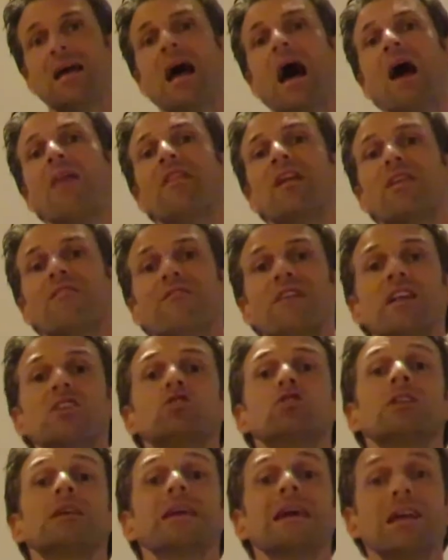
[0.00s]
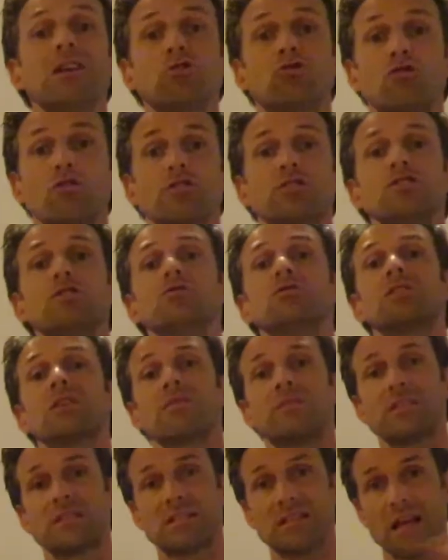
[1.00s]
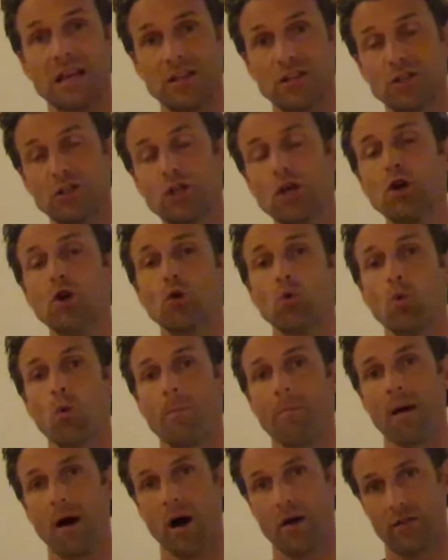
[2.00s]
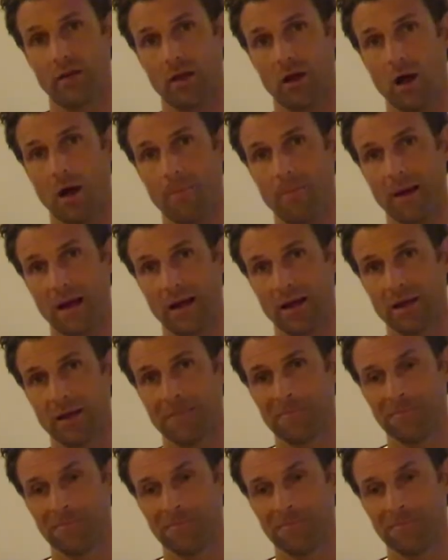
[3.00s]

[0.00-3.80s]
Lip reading: and then eventually introducing the stage 2 part of the cutback.